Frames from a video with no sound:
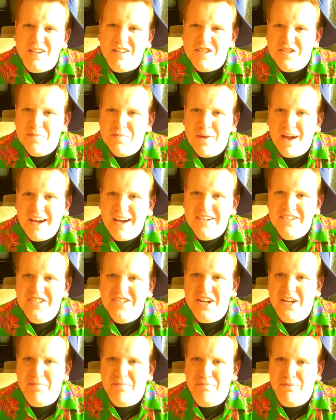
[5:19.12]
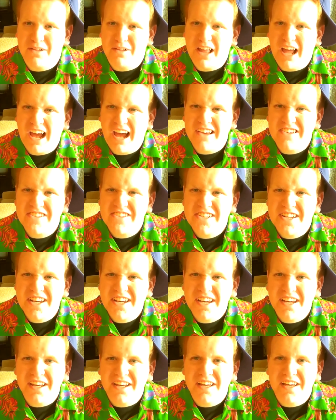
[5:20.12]
spastic
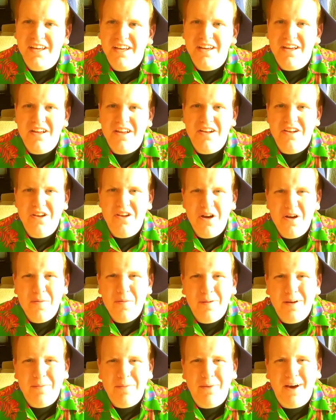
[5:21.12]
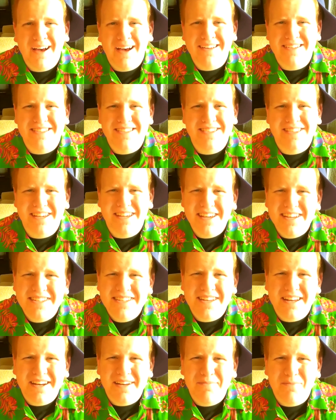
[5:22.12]
plastic? Nobody buys
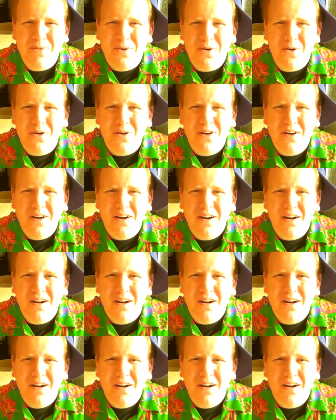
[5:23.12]
these anymore.